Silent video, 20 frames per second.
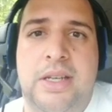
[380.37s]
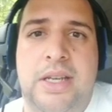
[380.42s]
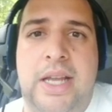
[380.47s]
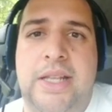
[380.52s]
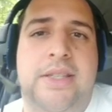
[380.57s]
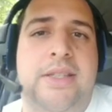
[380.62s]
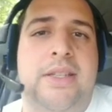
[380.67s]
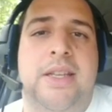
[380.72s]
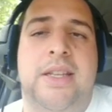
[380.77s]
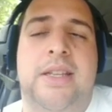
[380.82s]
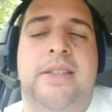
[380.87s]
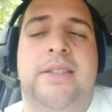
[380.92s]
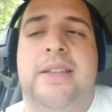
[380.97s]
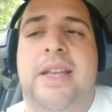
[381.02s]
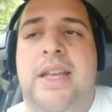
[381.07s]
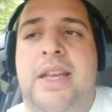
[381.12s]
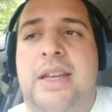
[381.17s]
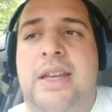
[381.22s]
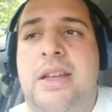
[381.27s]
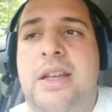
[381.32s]
It's
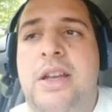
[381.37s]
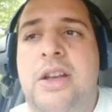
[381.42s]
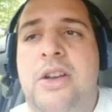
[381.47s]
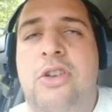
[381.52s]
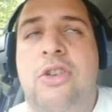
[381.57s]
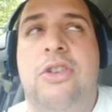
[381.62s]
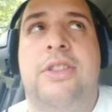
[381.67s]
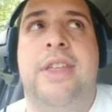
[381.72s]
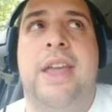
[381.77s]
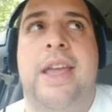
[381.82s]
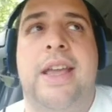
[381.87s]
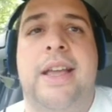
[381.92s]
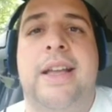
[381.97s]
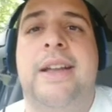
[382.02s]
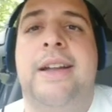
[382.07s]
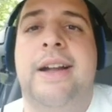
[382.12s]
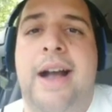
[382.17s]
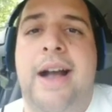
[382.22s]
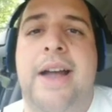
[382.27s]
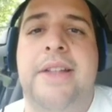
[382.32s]
insane. Thank
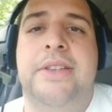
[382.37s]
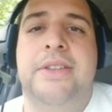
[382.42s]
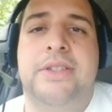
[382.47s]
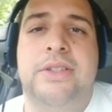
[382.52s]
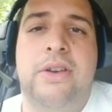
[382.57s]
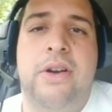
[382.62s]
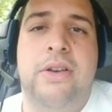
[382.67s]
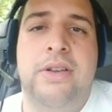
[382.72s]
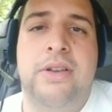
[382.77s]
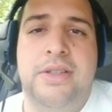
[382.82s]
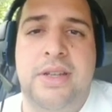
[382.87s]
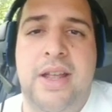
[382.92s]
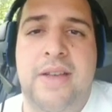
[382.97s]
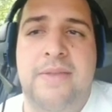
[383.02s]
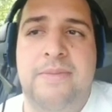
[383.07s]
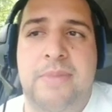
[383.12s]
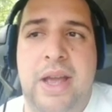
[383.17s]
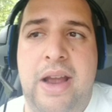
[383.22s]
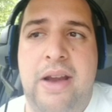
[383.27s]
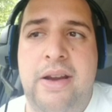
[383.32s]
God this card doesn't
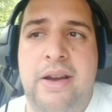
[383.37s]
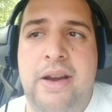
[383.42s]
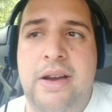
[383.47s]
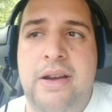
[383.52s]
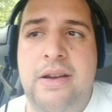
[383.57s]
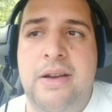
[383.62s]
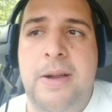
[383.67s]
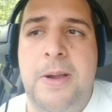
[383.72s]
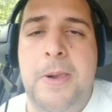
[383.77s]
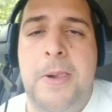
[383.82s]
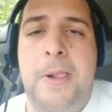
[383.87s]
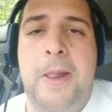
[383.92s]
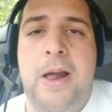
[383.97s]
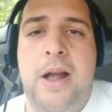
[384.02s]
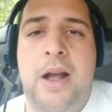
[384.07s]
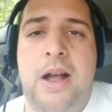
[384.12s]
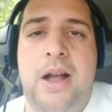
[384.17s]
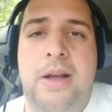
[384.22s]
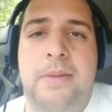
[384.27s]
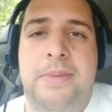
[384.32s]
have barrier,
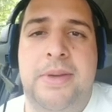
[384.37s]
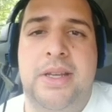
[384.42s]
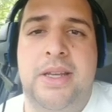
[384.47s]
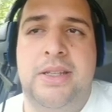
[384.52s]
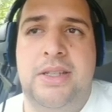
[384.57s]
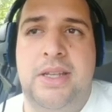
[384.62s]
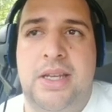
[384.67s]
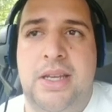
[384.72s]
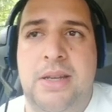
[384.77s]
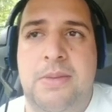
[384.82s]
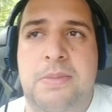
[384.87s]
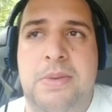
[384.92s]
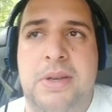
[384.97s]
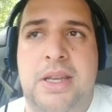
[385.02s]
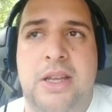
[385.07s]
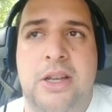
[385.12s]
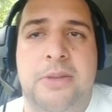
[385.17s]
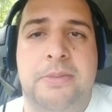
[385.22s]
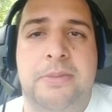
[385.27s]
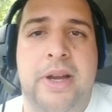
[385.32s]
because it can be
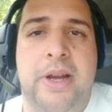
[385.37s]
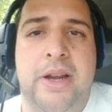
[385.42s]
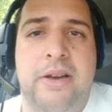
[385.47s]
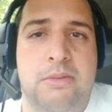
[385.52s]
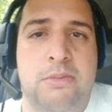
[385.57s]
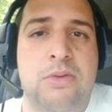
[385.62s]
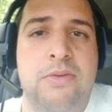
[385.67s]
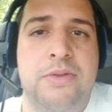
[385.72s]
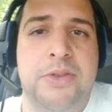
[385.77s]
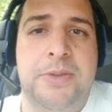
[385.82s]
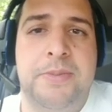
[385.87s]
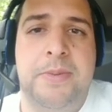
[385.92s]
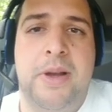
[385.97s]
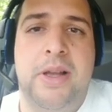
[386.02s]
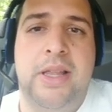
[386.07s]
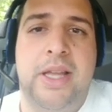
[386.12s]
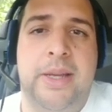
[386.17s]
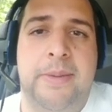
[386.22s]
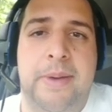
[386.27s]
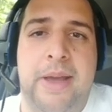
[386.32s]
killed by a removal
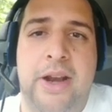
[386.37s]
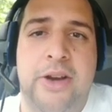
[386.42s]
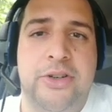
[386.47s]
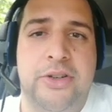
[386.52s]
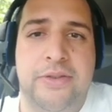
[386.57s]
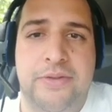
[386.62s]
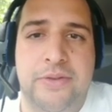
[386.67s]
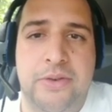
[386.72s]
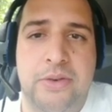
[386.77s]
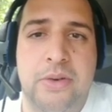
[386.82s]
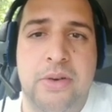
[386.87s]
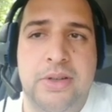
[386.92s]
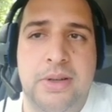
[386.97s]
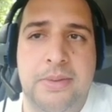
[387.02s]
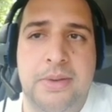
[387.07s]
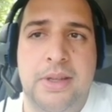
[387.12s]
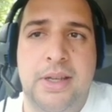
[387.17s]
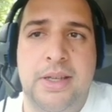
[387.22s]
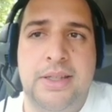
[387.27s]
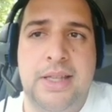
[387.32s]
spell like Banish or Fu or
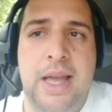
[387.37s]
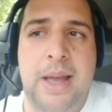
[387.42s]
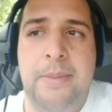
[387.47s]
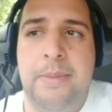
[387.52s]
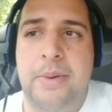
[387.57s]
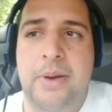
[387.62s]
something like that.